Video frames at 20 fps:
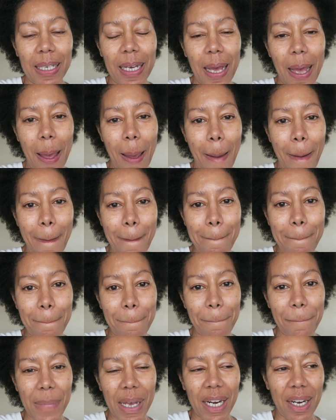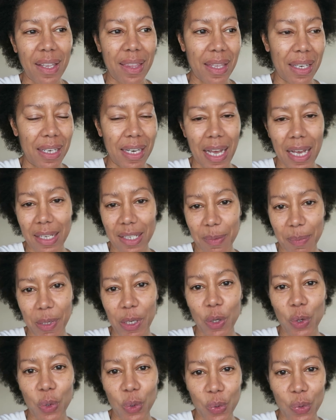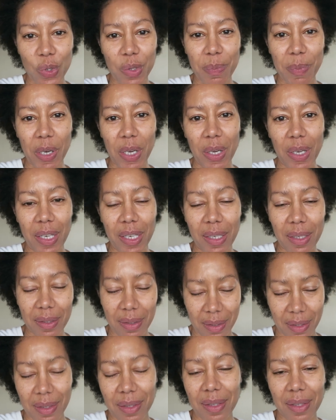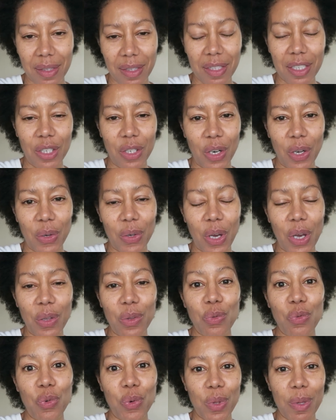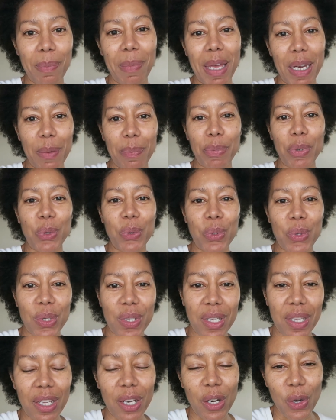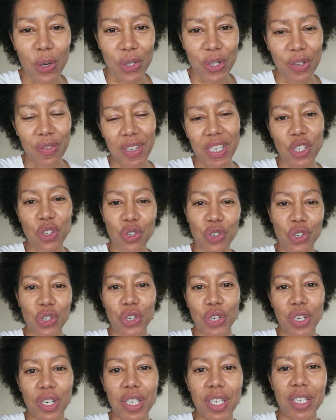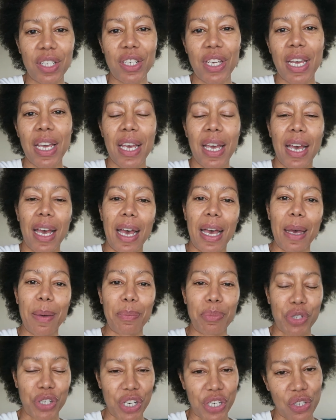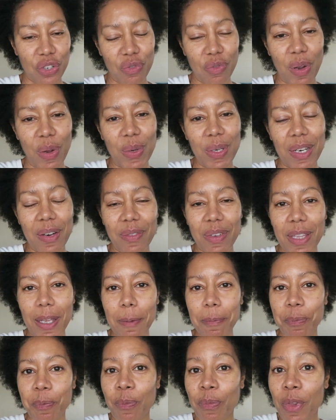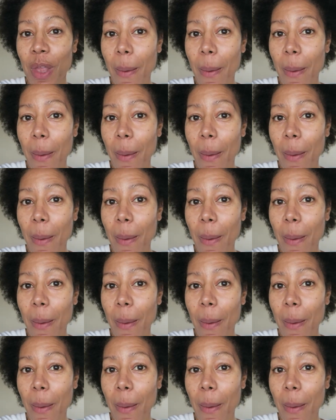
And I think that's been caused by, you know, going through the menopause and the loss of estrogen and progesterone and everything.